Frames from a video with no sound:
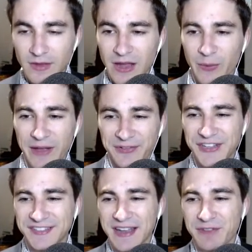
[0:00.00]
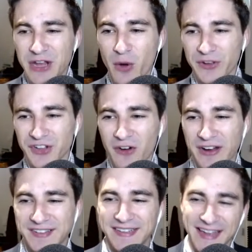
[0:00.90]
We have 670
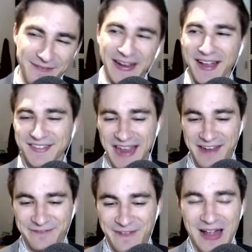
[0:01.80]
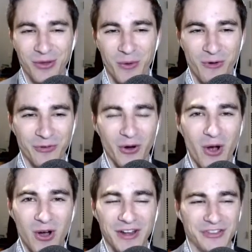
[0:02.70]
OSRS giving us a follow over
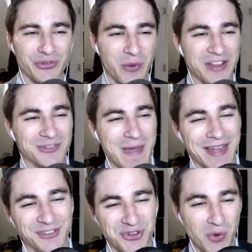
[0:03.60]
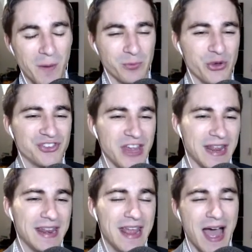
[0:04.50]
on Twitch, man. Do appreciate
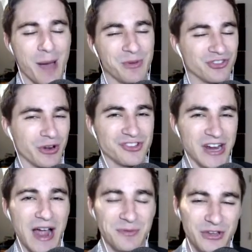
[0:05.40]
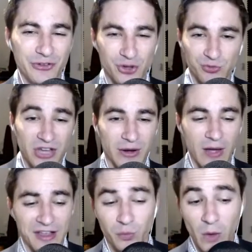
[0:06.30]
it. Be sure to check out the YouTube channel
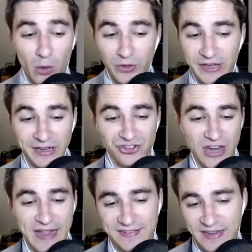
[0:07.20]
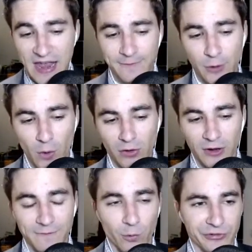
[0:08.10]
as well when you get a chance, if you are
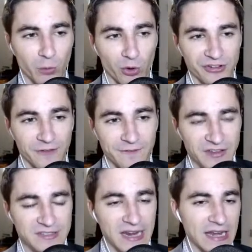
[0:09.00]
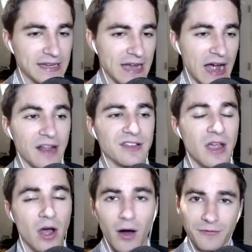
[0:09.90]
looking for some more sophisticated guides
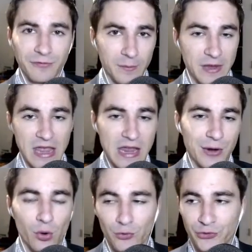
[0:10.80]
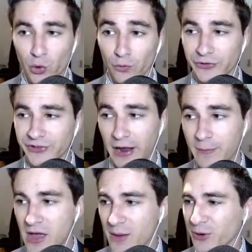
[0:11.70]
on flipping in old school RuneScape.
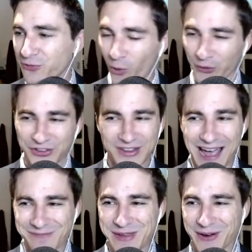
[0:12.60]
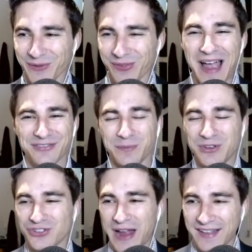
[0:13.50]
But of course, you have me here live, so be
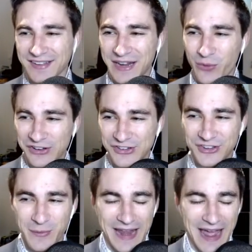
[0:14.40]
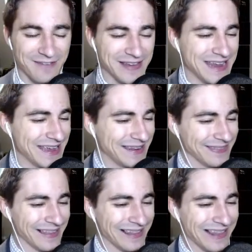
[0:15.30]
sure to ask any questions you might have in
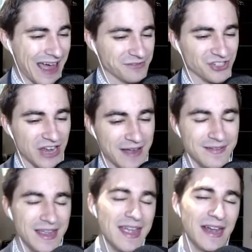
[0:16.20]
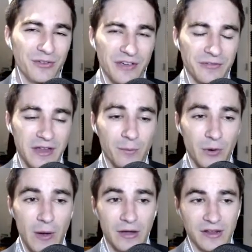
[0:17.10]
the live chat, and I'll definitely help you
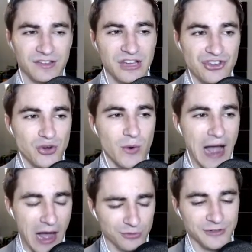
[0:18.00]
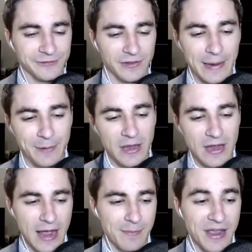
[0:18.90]
out and teach you how to flip
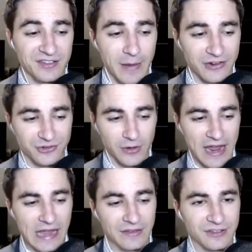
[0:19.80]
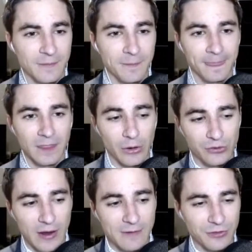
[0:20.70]
and make some extra gains. Now, we
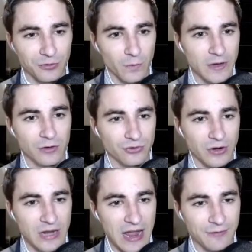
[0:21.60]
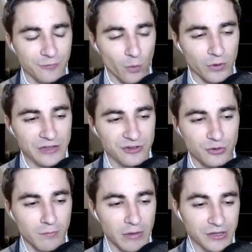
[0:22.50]
do have
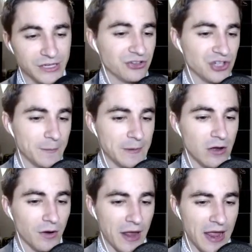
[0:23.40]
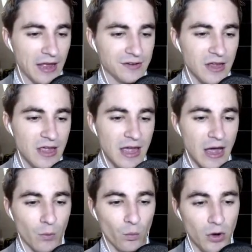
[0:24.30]
342 million GP on hand.
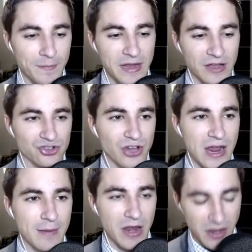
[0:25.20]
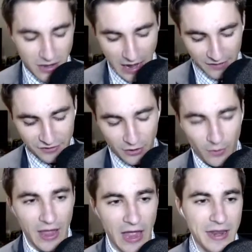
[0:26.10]
Would be a shame not to go ahead